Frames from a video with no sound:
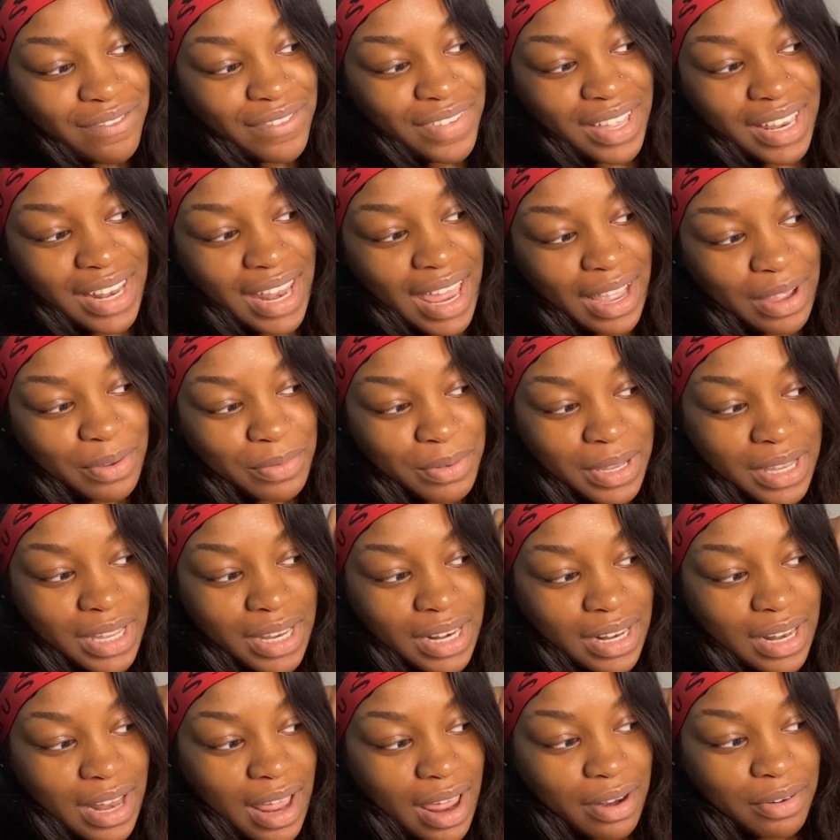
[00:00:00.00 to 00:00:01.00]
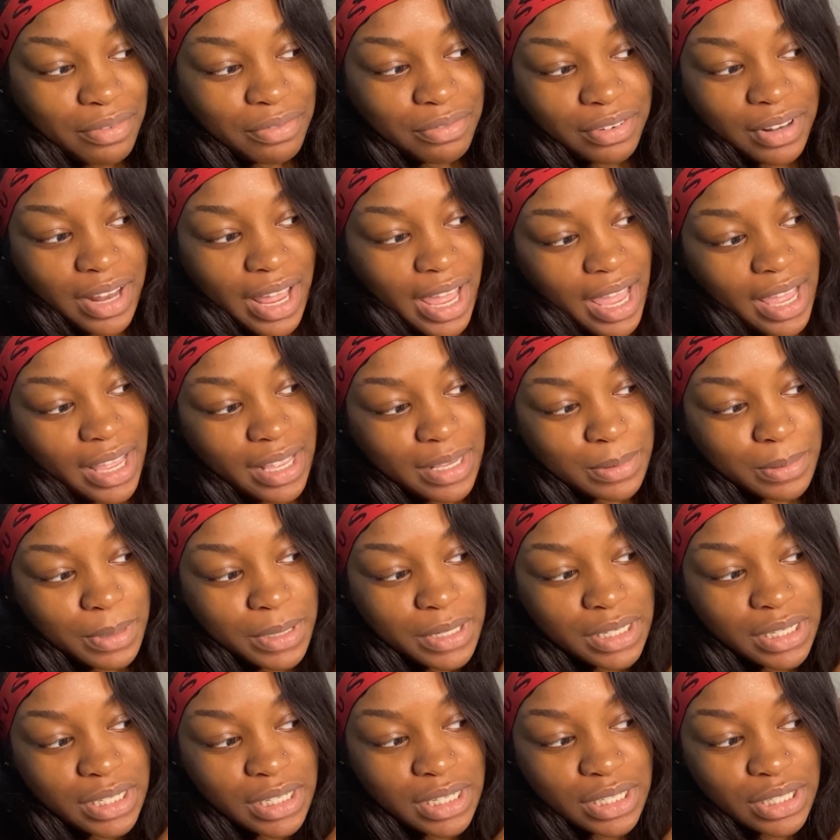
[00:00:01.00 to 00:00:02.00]
feel like we get a lot of flack,
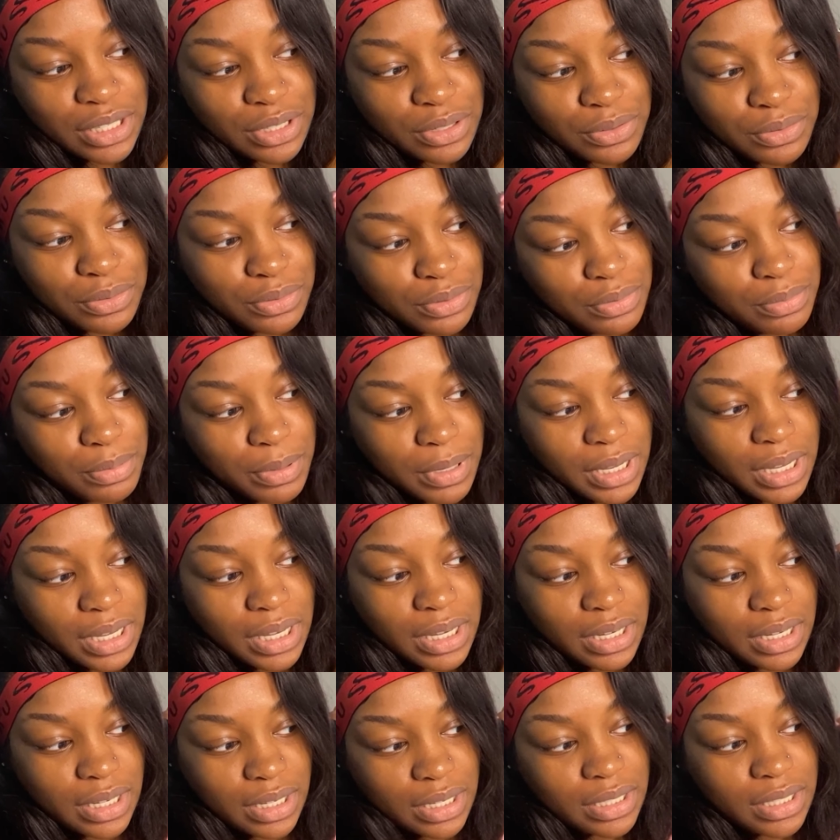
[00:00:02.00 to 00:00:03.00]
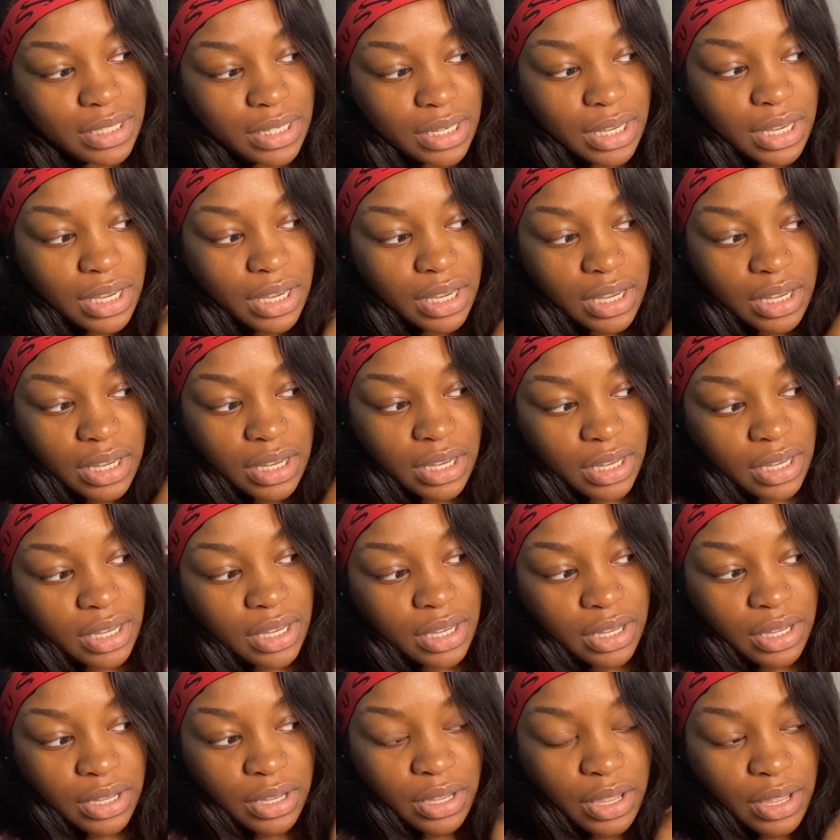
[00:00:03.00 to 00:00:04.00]
especially in school, because
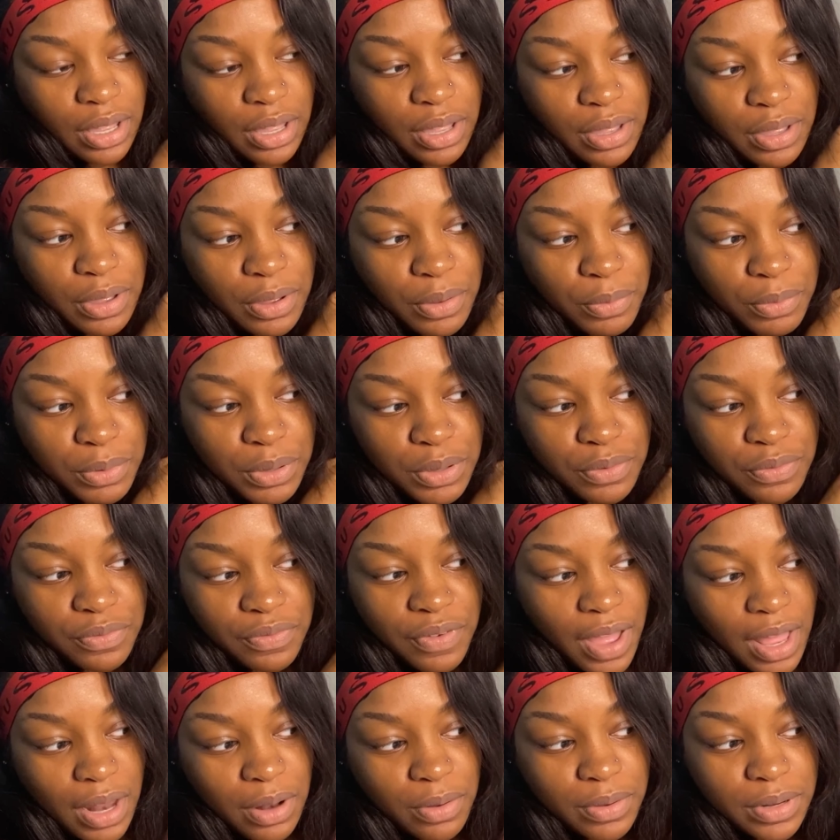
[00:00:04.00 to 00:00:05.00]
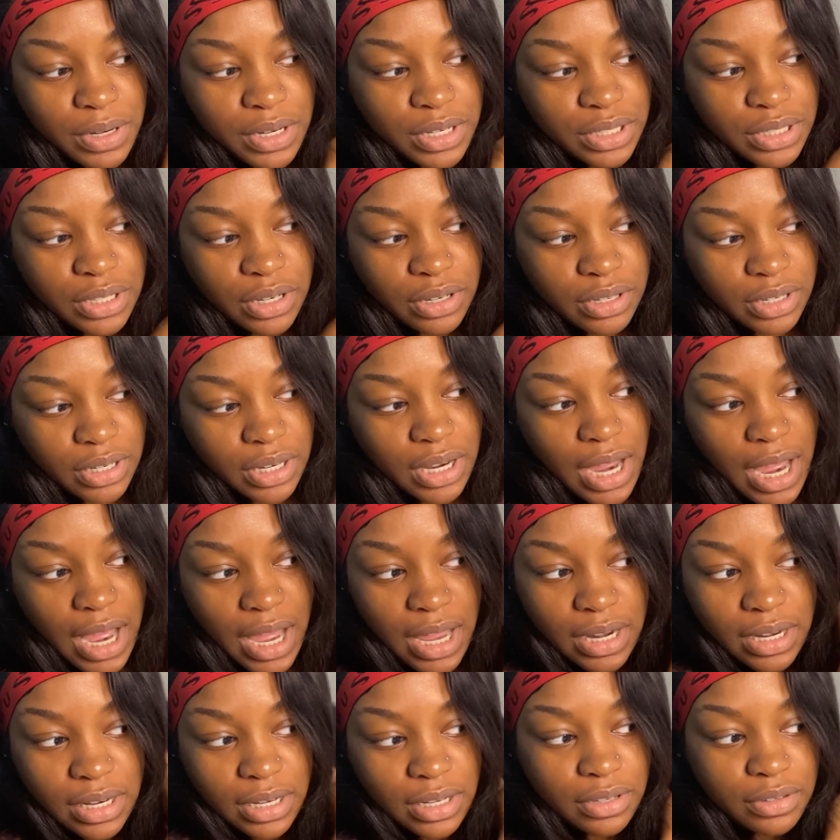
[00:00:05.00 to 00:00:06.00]
when you follow in a certain
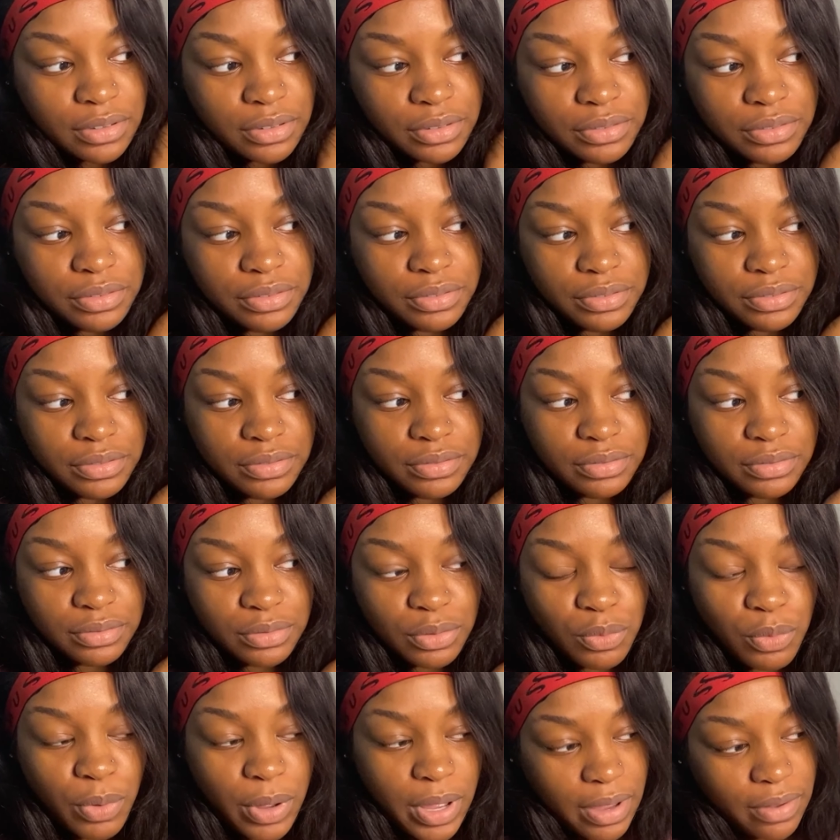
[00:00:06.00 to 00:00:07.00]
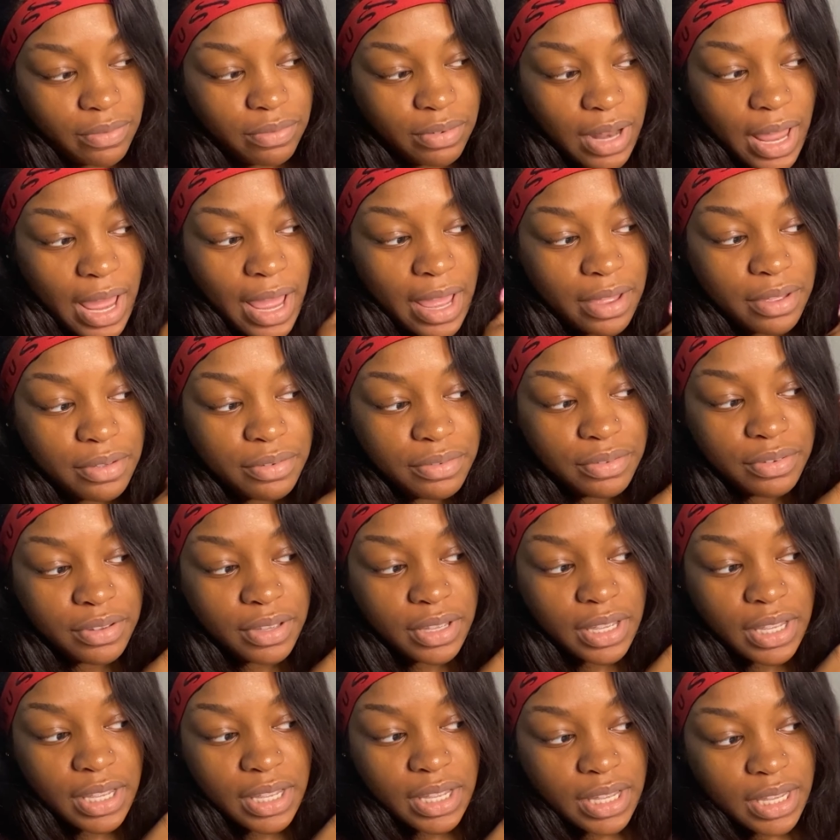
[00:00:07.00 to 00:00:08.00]
kind of way of life
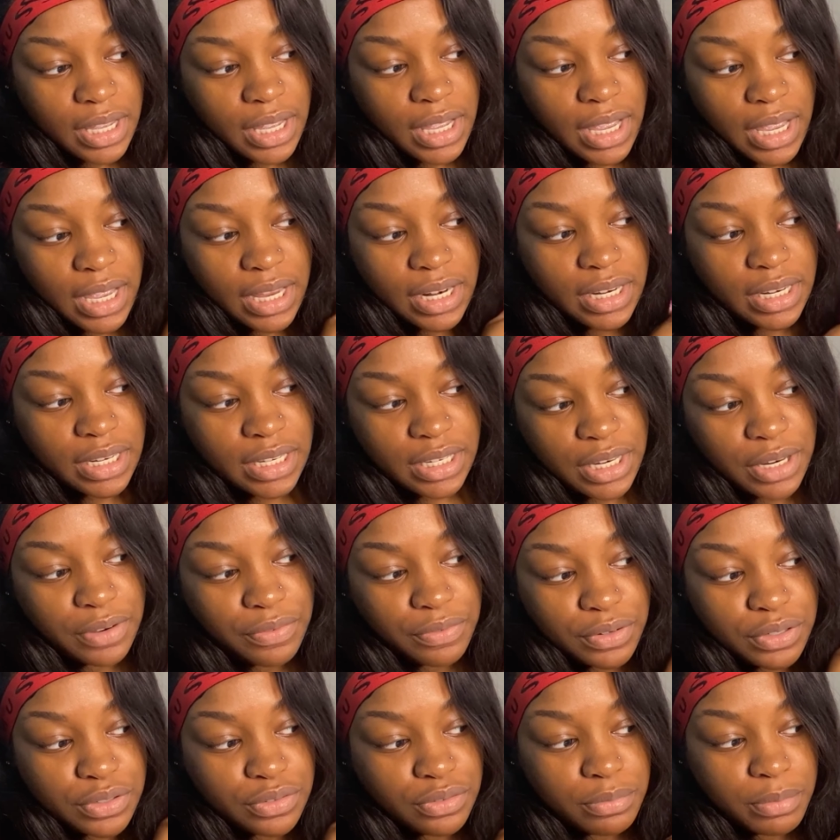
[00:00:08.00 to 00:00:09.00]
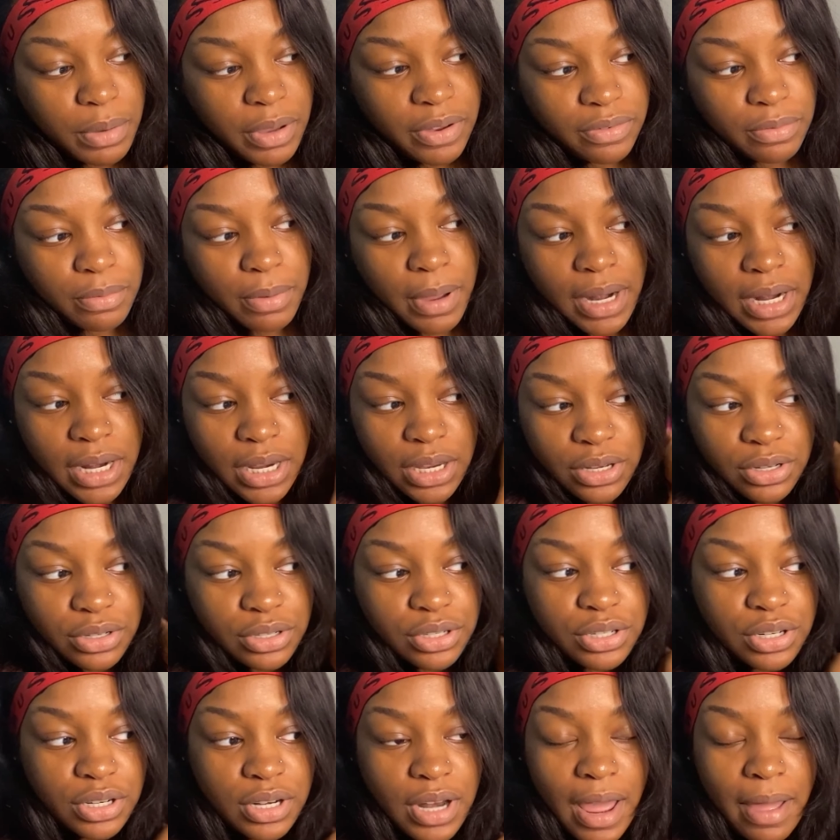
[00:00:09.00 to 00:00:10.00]
and it differs from everybody else,
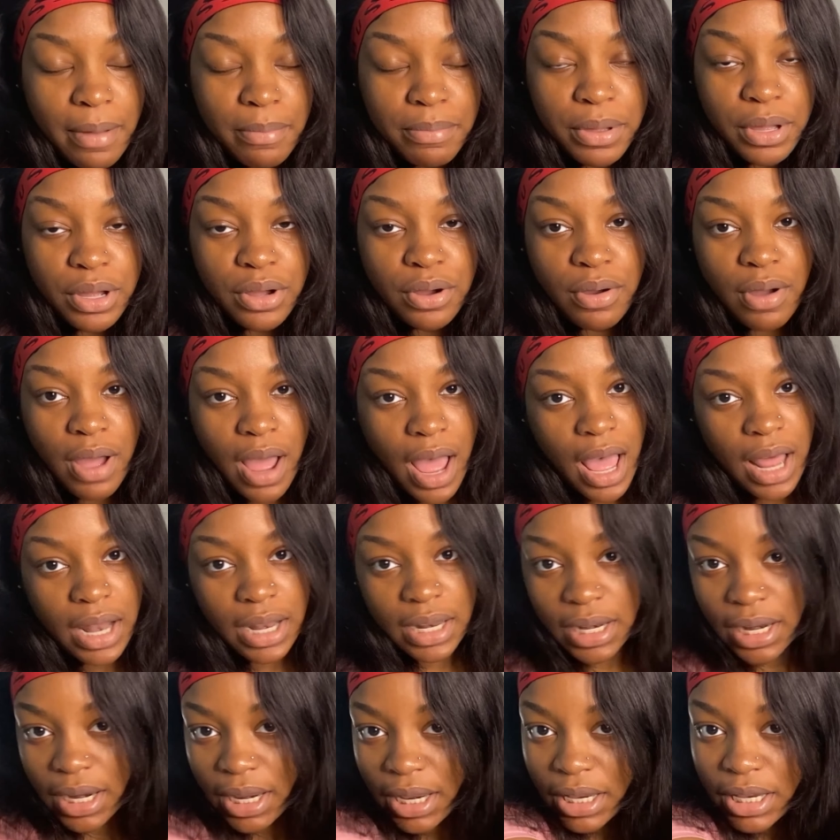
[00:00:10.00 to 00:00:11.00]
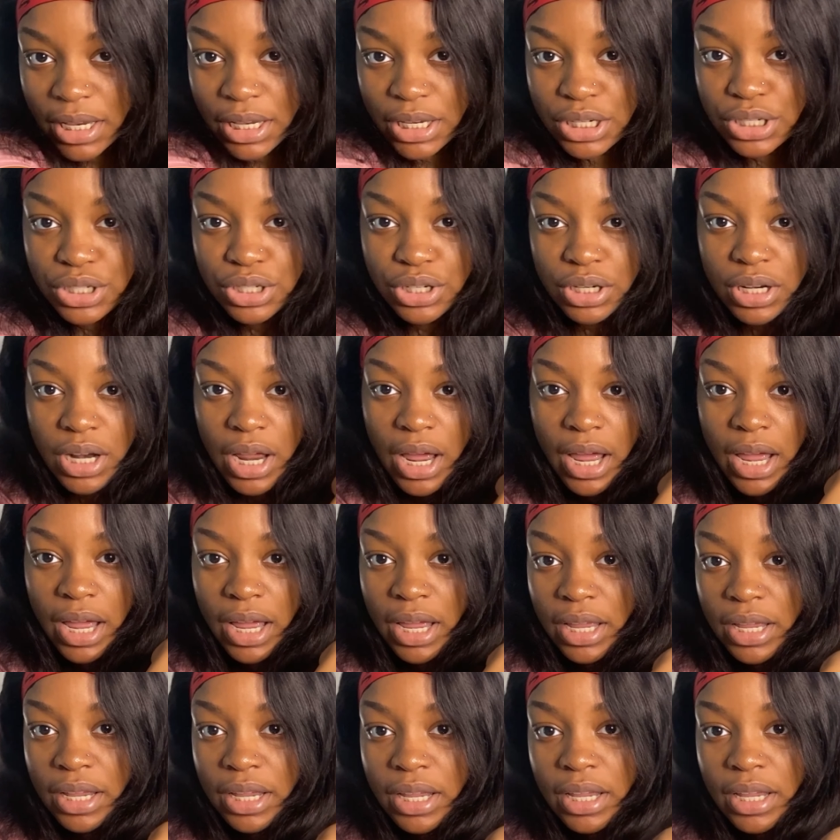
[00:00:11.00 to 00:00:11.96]
you're not big on holidays, you're not